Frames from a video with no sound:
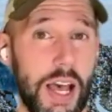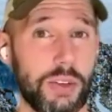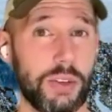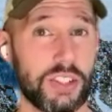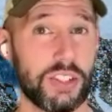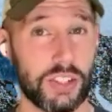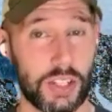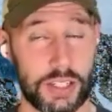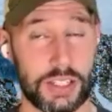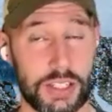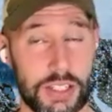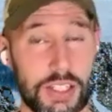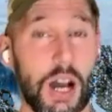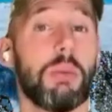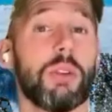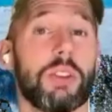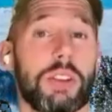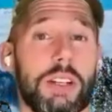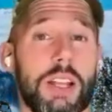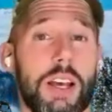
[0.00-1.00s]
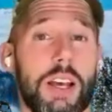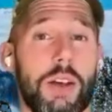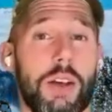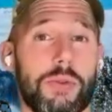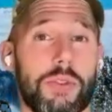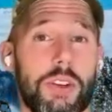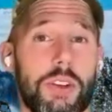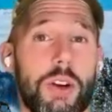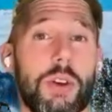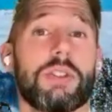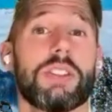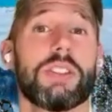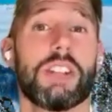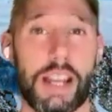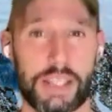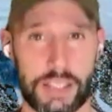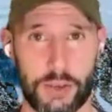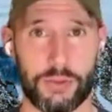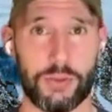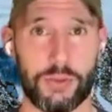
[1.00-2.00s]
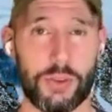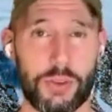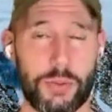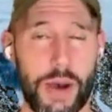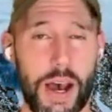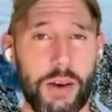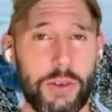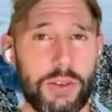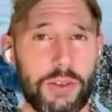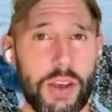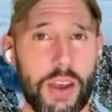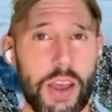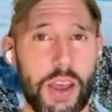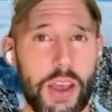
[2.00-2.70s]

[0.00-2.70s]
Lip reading: which is a double inhale through the nose and exhale through the mouth.